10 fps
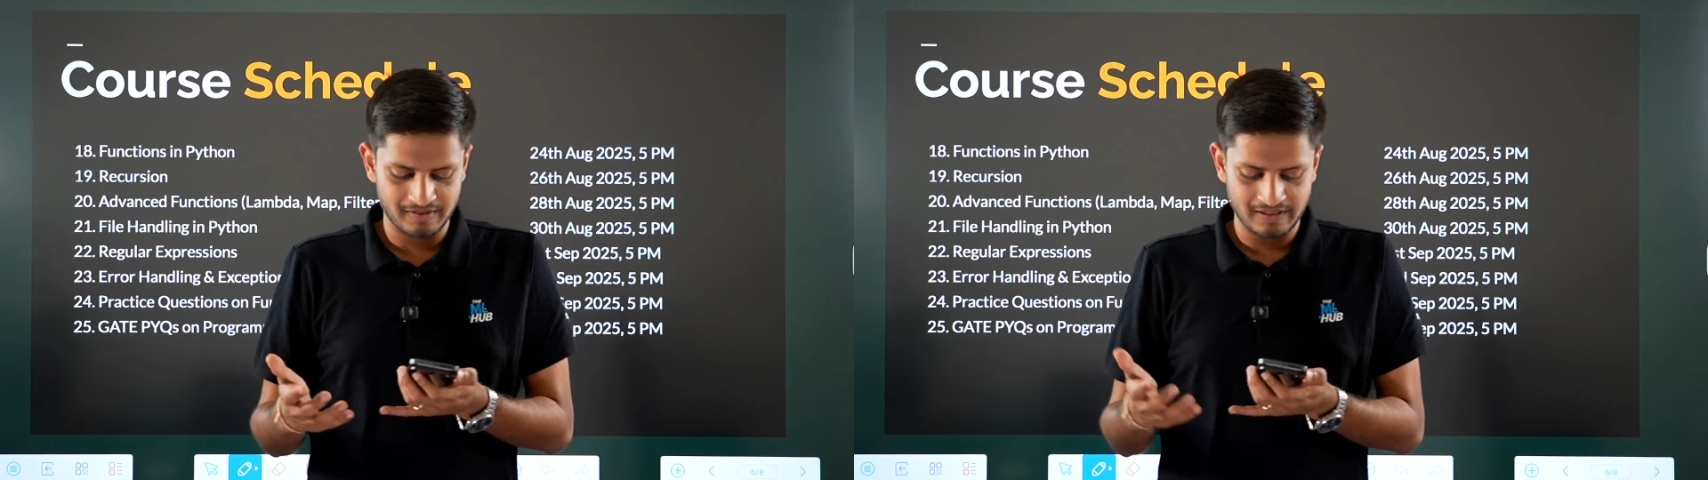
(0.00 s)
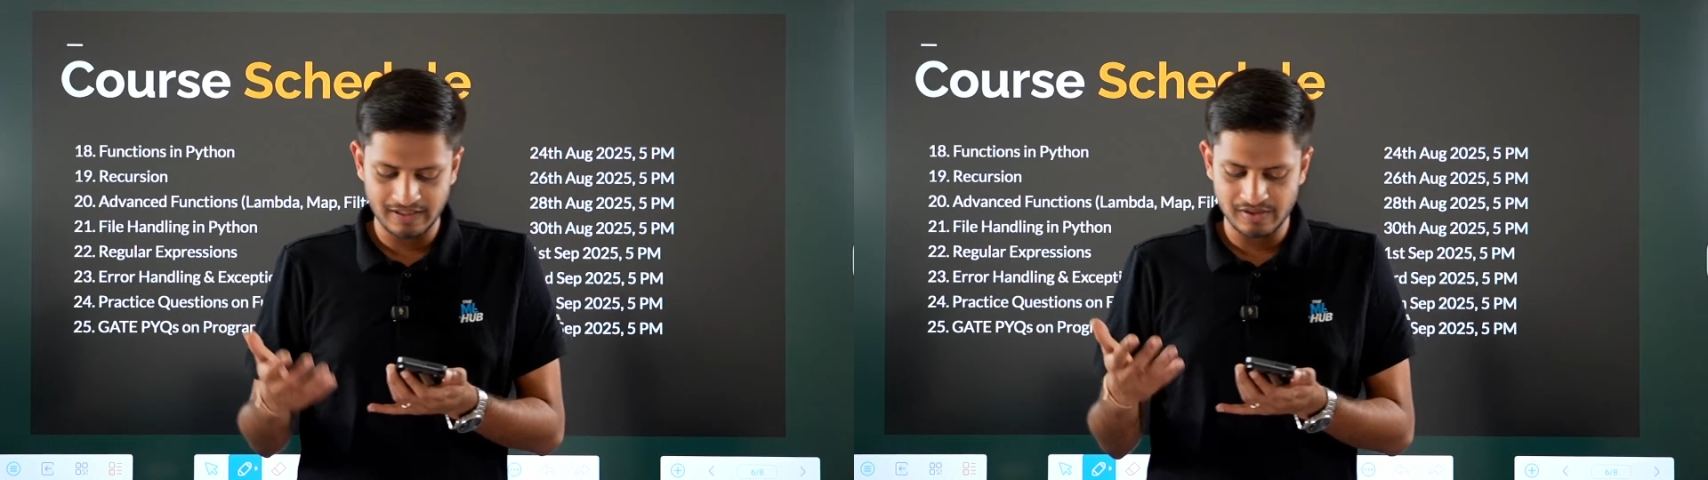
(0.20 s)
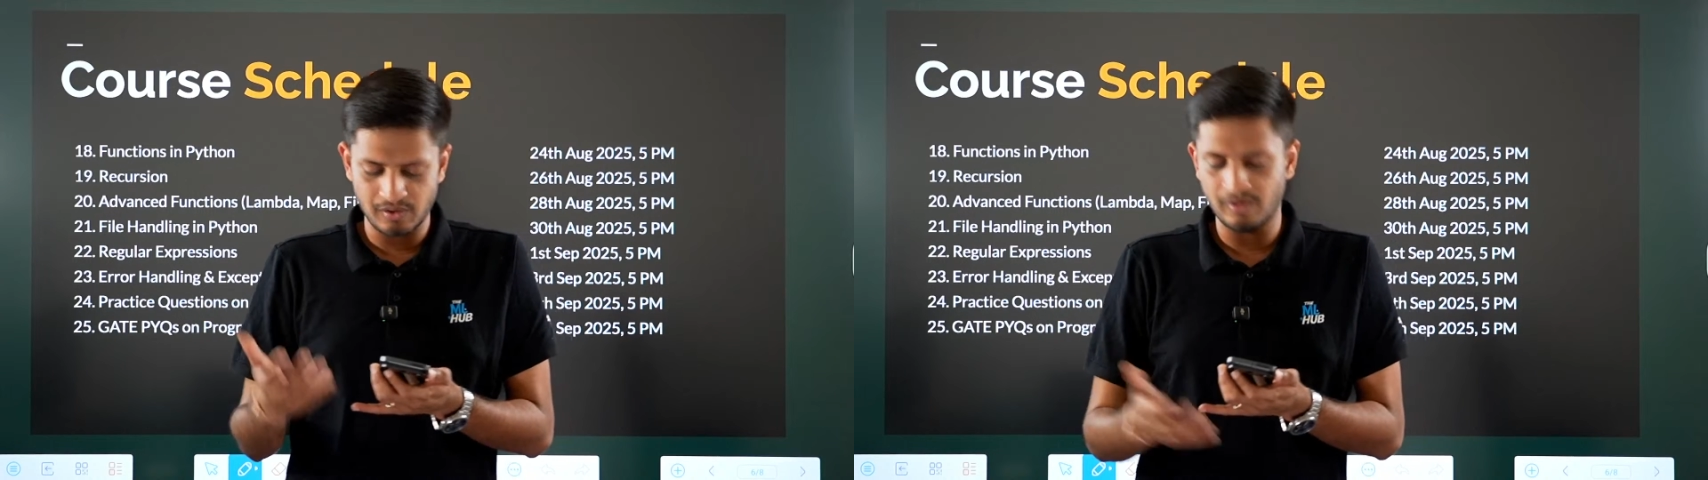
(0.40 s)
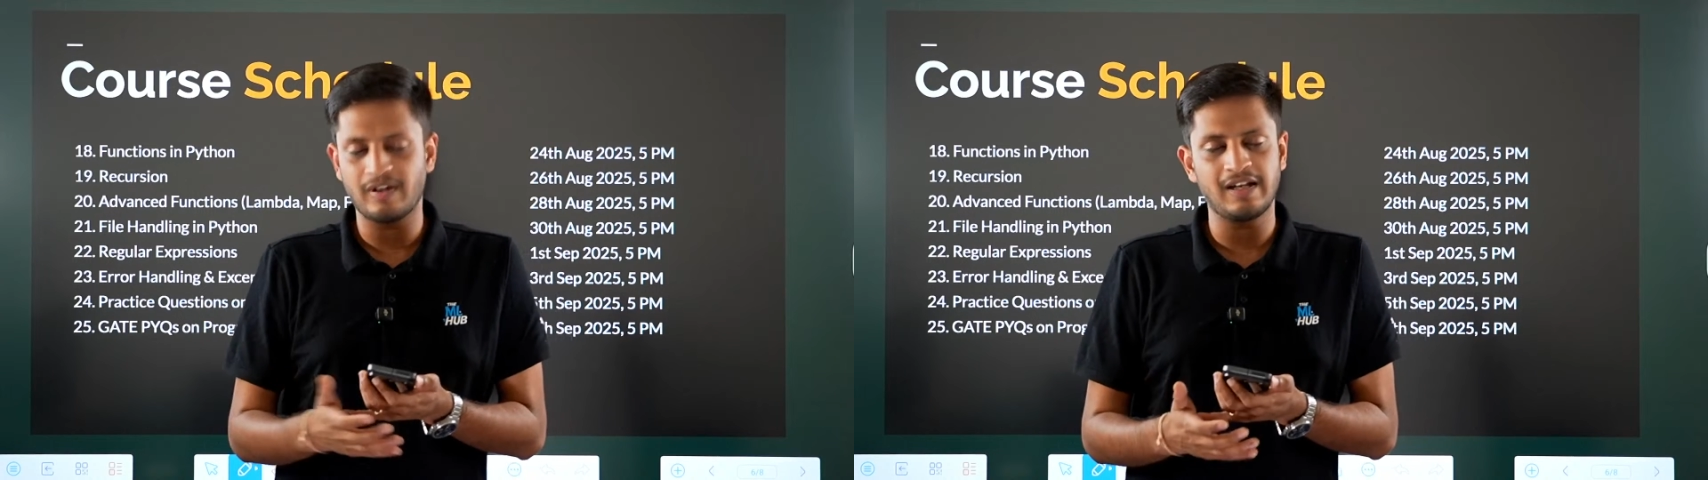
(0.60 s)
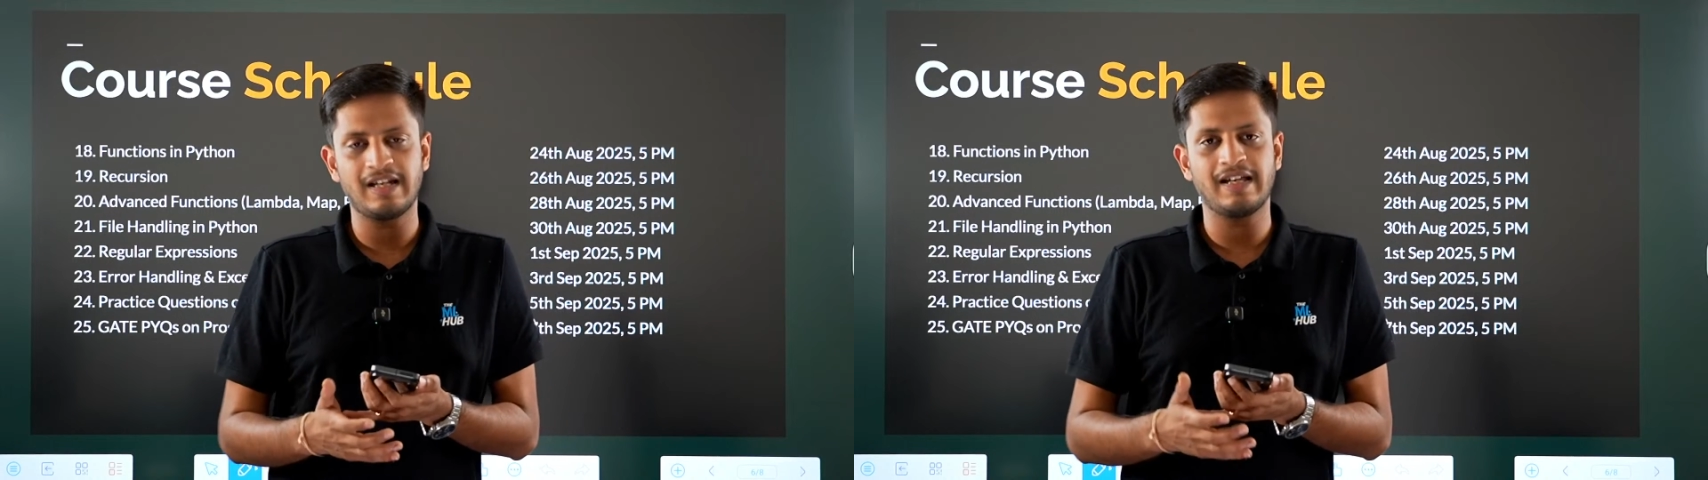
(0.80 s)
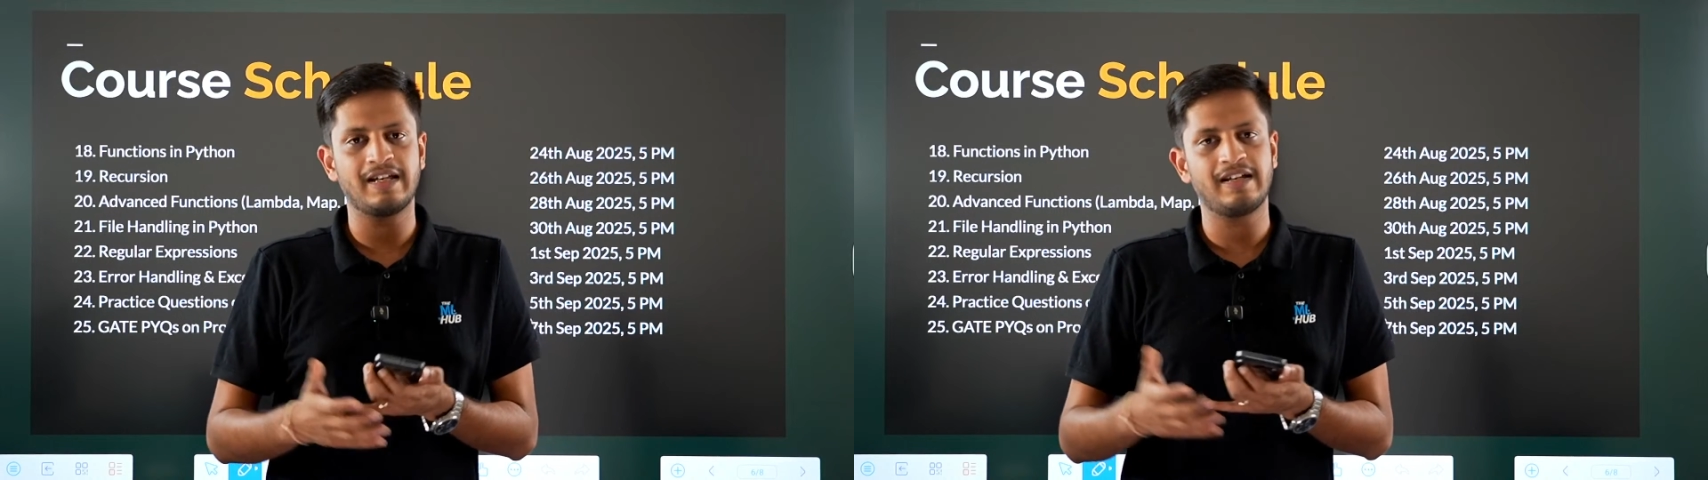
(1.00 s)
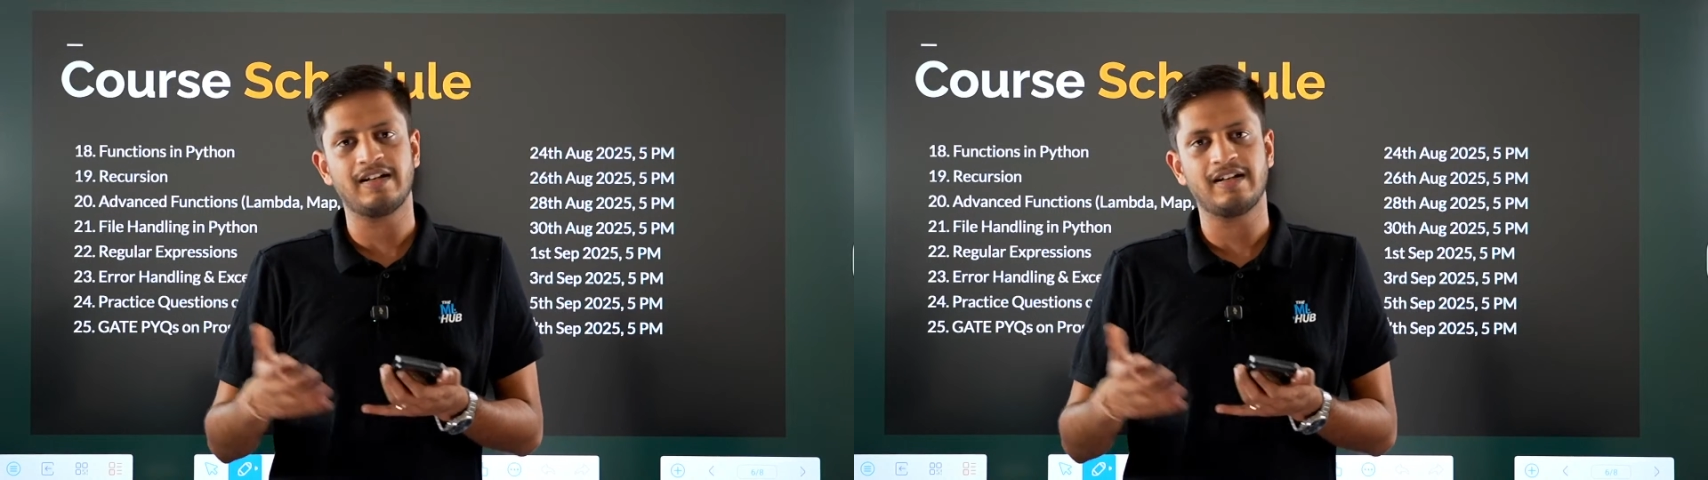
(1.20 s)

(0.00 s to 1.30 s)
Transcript: things go well, like